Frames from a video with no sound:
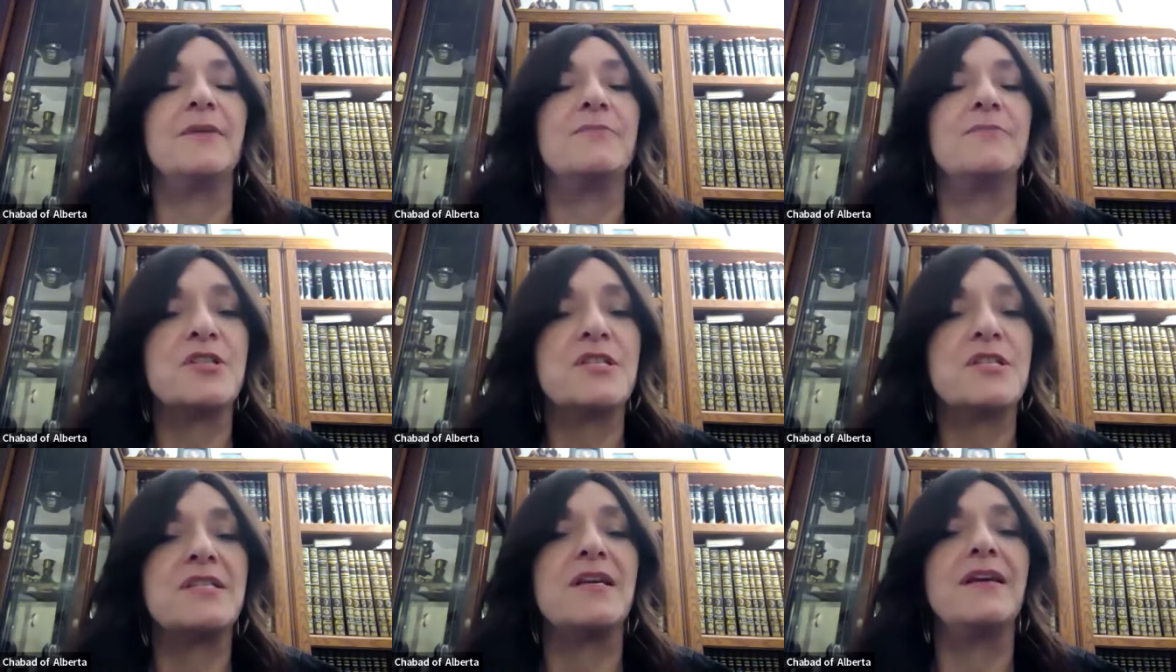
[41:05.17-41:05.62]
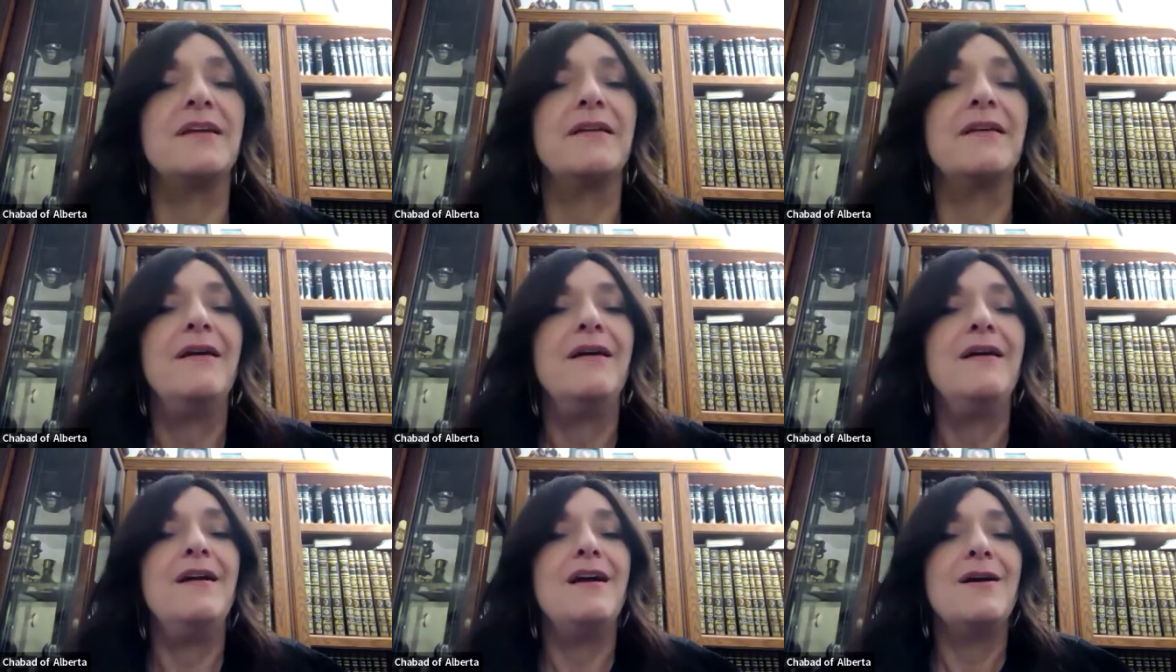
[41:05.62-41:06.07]
I'm just
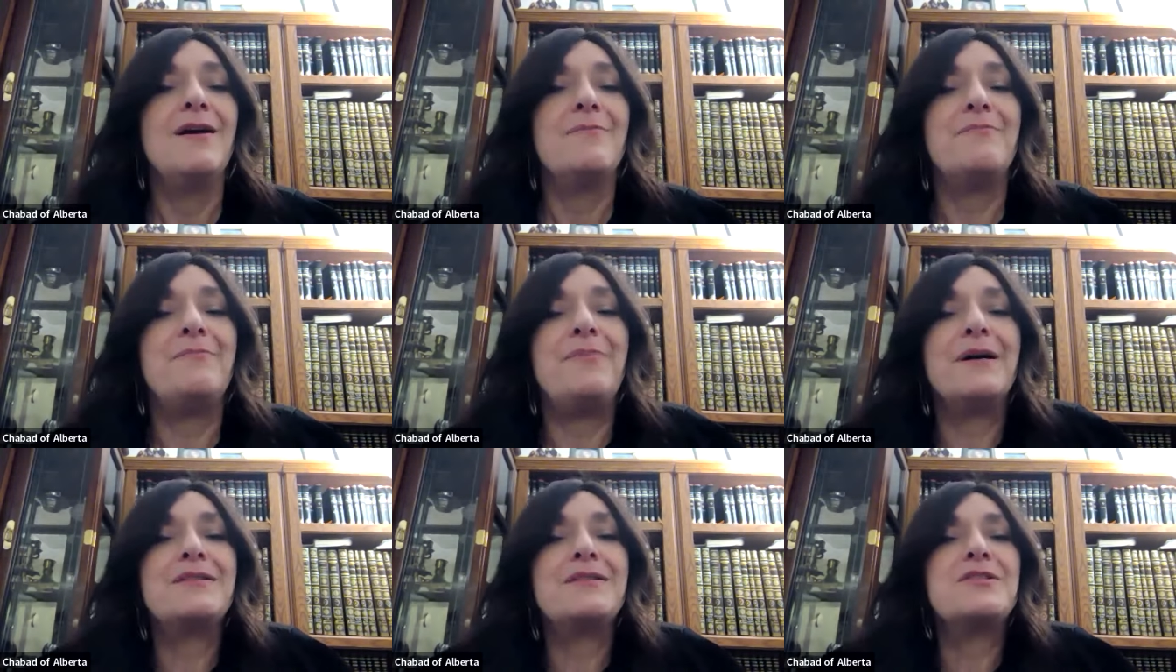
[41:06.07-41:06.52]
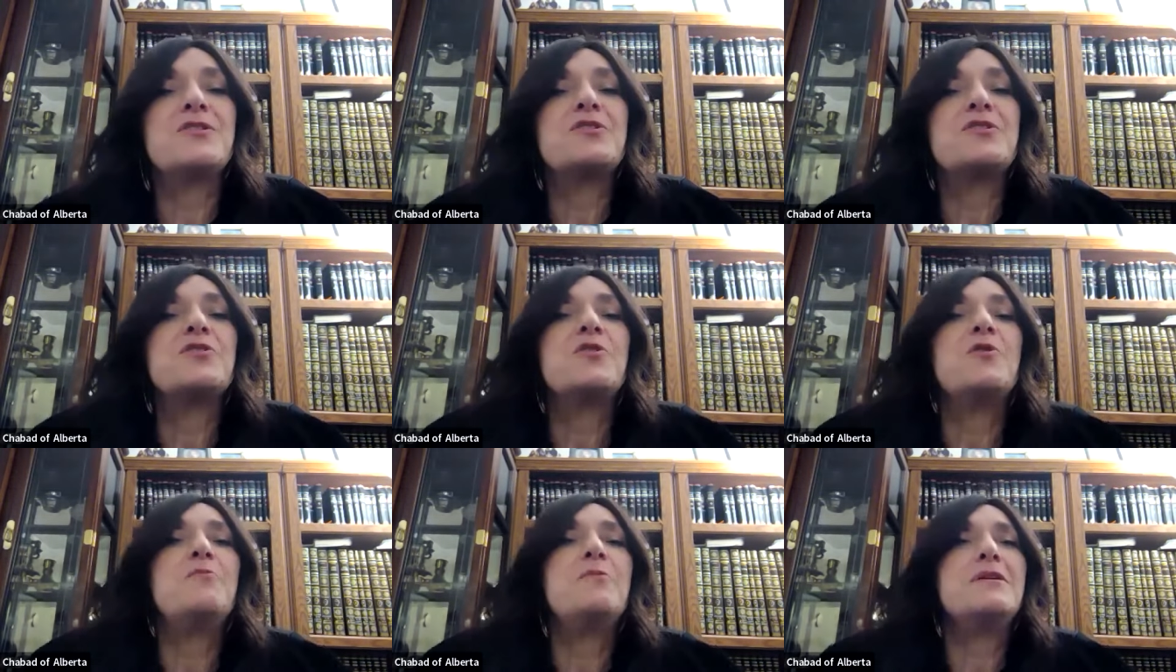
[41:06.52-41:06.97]
saying, but
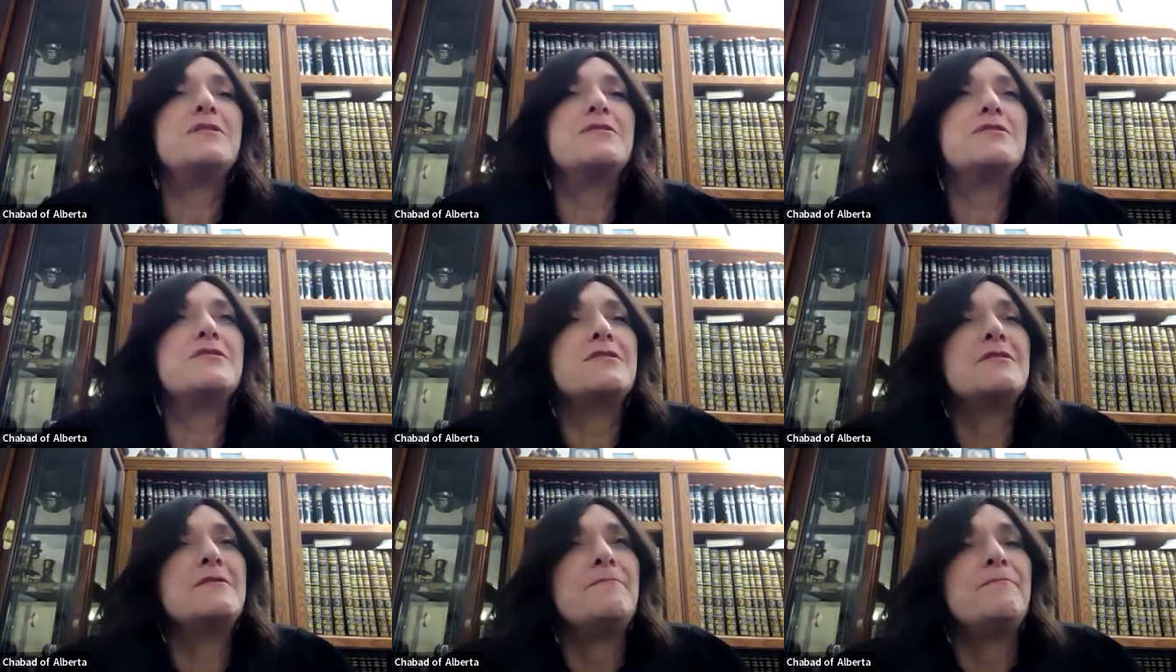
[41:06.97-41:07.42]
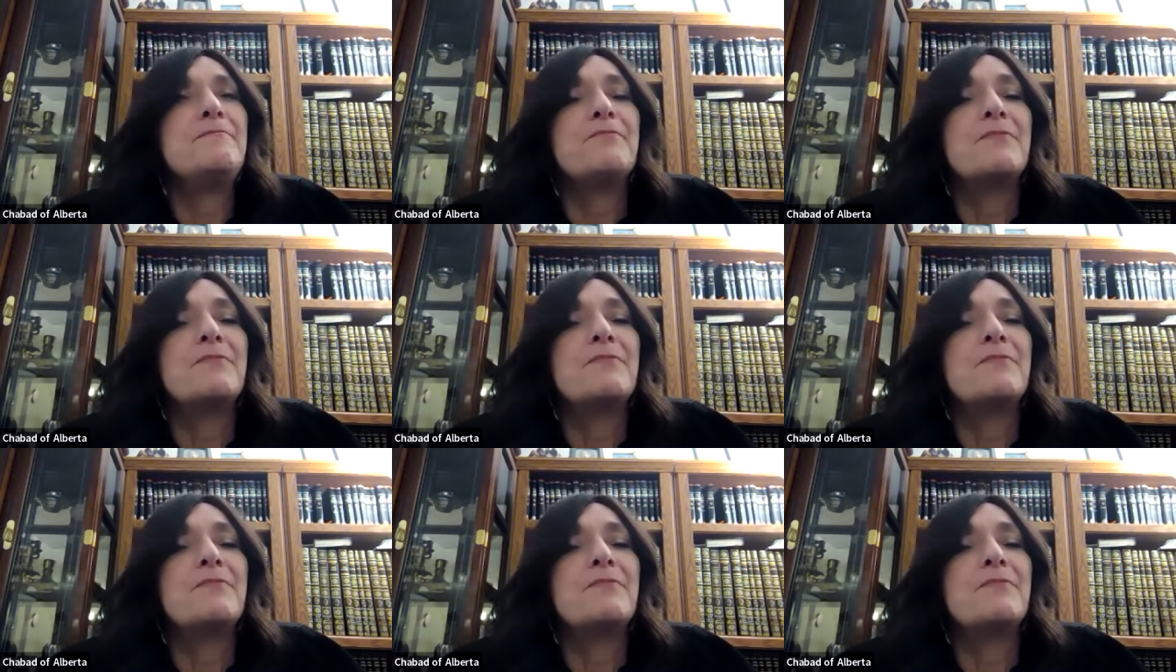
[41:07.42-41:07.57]
so much